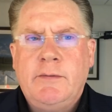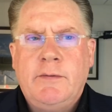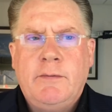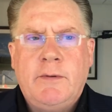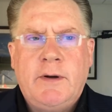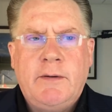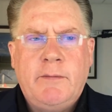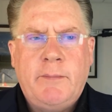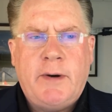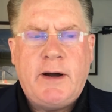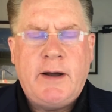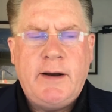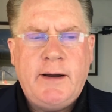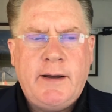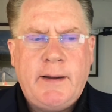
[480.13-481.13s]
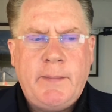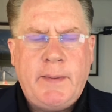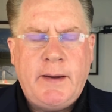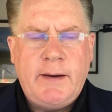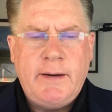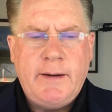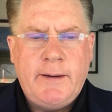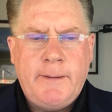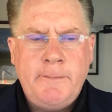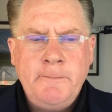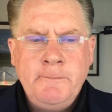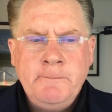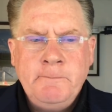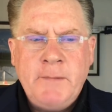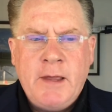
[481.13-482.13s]
with what it brought up. And
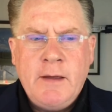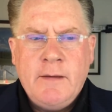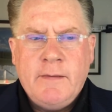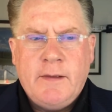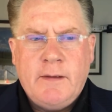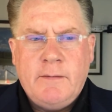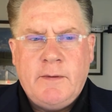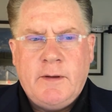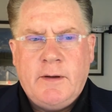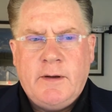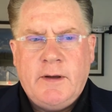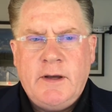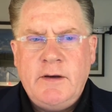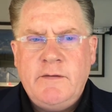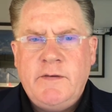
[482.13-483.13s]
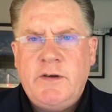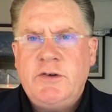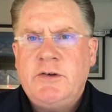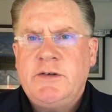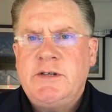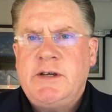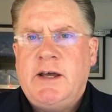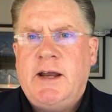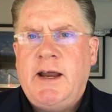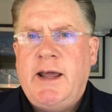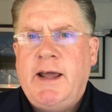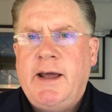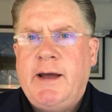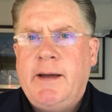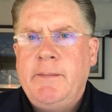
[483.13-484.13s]
the individual said,
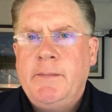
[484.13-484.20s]
hey,